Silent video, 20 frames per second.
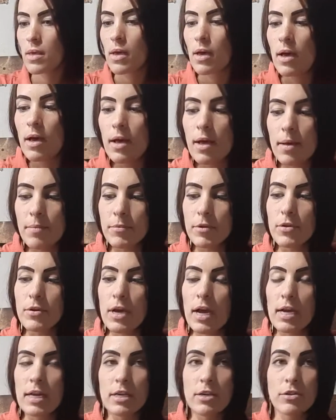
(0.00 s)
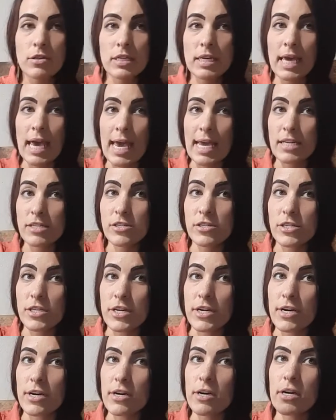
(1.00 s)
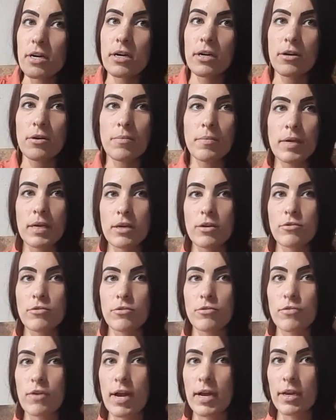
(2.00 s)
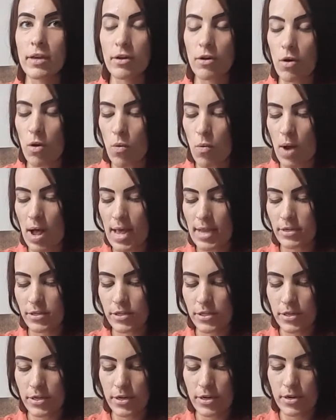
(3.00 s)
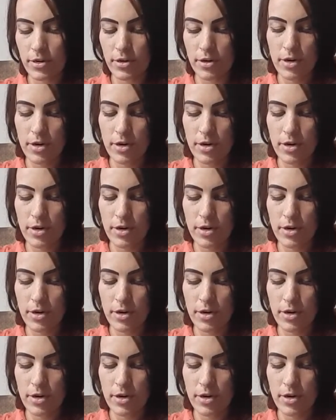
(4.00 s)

You got to use cane sugar. Don't be using regular old white sugar.